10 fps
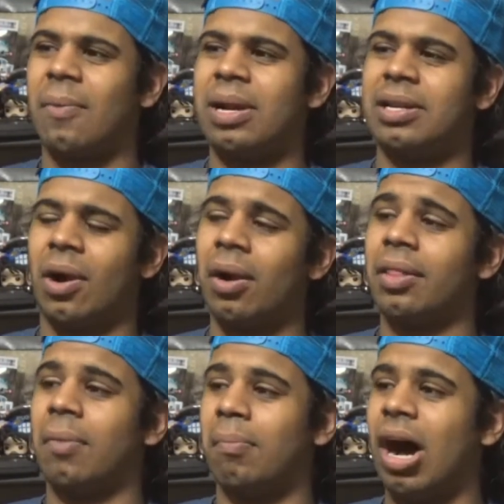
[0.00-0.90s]
when it, hurt.
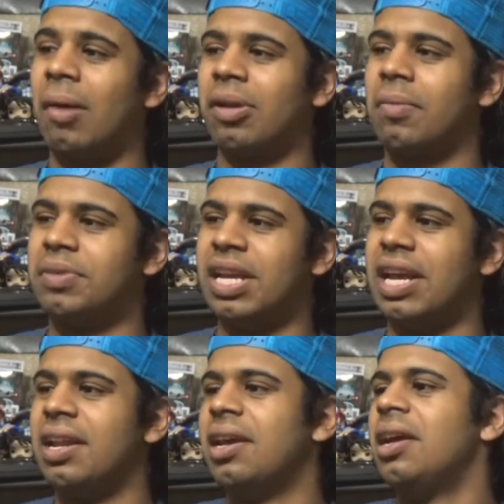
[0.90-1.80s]
their mom comes
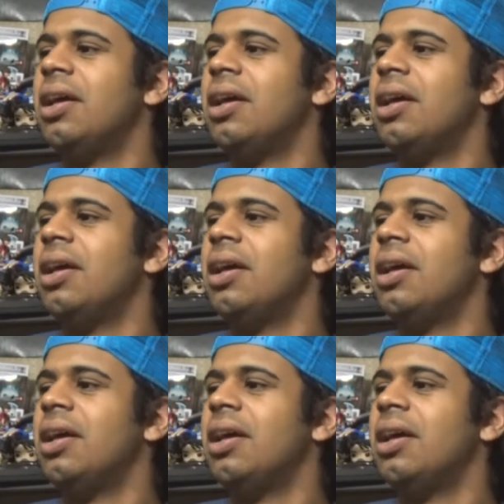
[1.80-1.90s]
in.